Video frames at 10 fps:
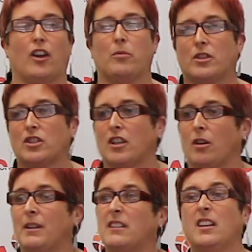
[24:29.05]
I wanted to
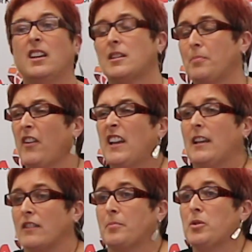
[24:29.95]
go in to provide
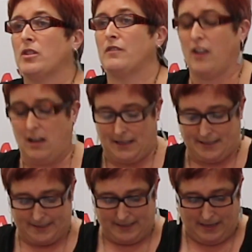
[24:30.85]
expert
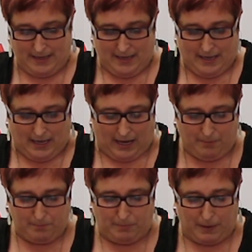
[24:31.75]
advice,
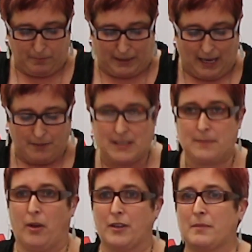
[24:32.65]
but became the
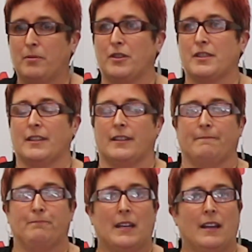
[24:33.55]
spokesperson.